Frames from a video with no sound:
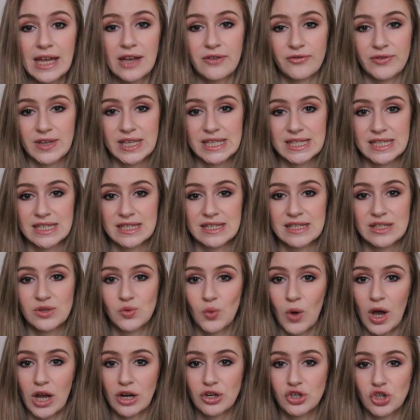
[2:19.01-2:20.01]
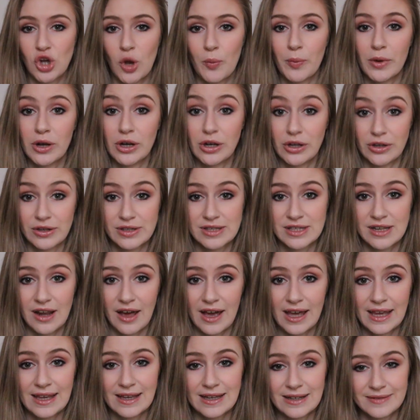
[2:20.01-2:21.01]
Hephaestus's workshop looks
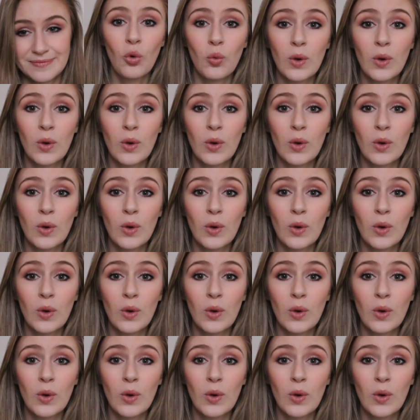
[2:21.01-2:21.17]
like.